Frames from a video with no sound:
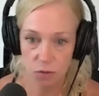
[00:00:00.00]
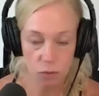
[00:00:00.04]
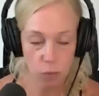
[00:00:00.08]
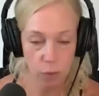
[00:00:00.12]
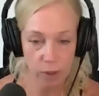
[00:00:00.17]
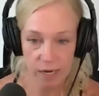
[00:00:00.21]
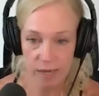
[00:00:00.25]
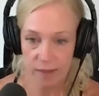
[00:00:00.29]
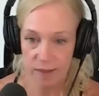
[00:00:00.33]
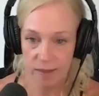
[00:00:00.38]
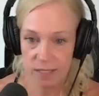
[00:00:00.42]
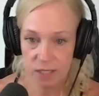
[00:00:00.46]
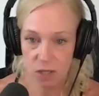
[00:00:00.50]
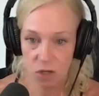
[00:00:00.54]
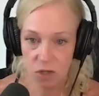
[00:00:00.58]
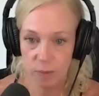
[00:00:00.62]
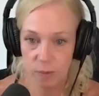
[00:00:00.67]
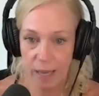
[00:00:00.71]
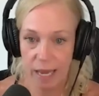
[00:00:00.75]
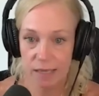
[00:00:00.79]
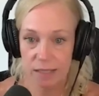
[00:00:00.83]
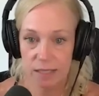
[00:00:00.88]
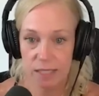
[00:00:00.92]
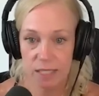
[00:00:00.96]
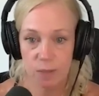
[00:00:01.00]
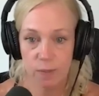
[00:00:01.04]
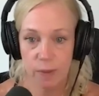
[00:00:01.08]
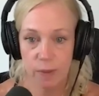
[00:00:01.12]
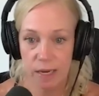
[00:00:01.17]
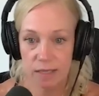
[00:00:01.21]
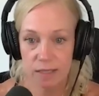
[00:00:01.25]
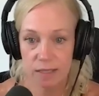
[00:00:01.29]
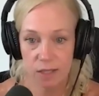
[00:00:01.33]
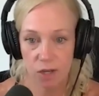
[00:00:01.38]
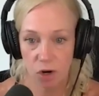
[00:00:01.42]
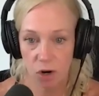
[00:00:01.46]
Wendy, this goes back to
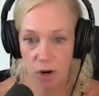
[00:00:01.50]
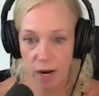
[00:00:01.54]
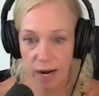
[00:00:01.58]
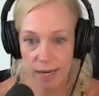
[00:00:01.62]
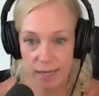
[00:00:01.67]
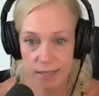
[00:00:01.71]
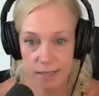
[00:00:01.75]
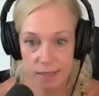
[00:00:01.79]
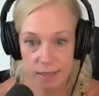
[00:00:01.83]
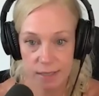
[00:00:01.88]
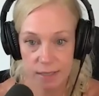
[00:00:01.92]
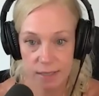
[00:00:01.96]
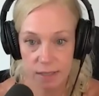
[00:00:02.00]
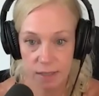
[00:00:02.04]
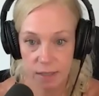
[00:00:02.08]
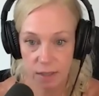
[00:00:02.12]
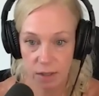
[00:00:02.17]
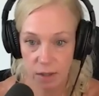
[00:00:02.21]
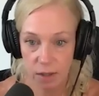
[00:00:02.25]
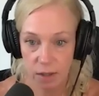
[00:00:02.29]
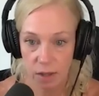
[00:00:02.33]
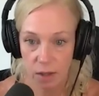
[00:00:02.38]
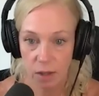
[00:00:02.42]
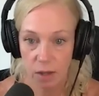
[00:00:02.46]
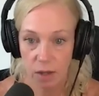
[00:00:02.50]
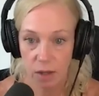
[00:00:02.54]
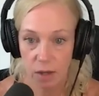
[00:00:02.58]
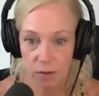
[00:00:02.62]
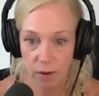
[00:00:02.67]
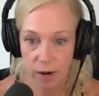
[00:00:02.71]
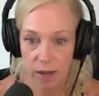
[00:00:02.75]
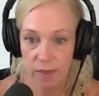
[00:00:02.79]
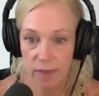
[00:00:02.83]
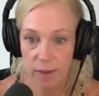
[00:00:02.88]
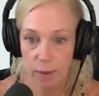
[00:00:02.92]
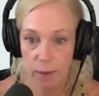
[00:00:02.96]
space and grace right?